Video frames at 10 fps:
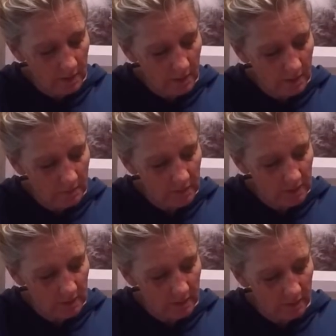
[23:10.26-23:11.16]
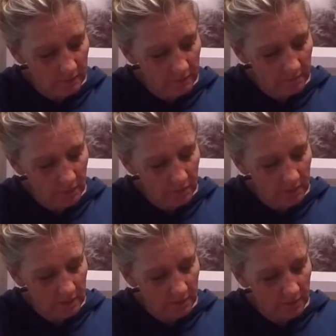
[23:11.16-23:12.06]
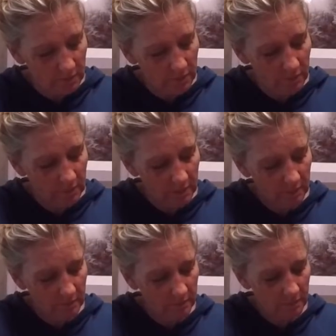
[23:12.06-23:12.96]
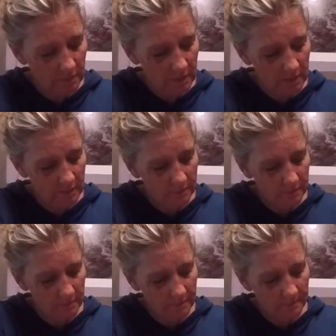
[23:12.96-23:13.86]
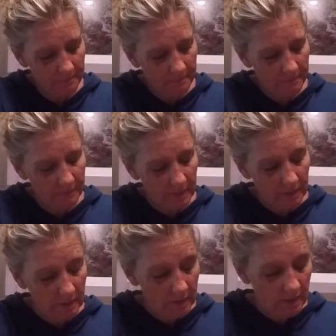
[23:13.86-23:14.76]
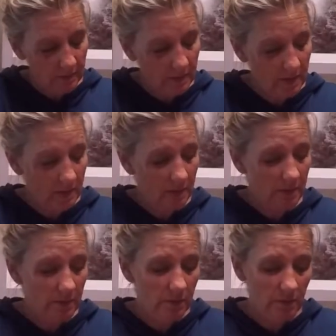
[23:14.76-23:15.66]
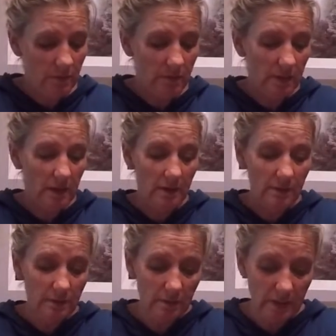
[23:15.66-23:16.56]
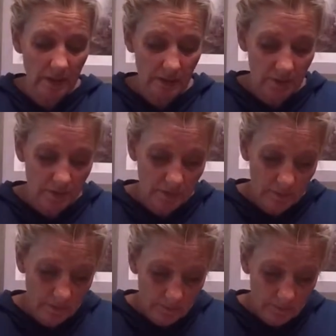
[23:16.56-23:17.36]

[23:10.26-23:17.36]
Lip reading: and I'm just kind of poking it through the thread. And then you go the other direction,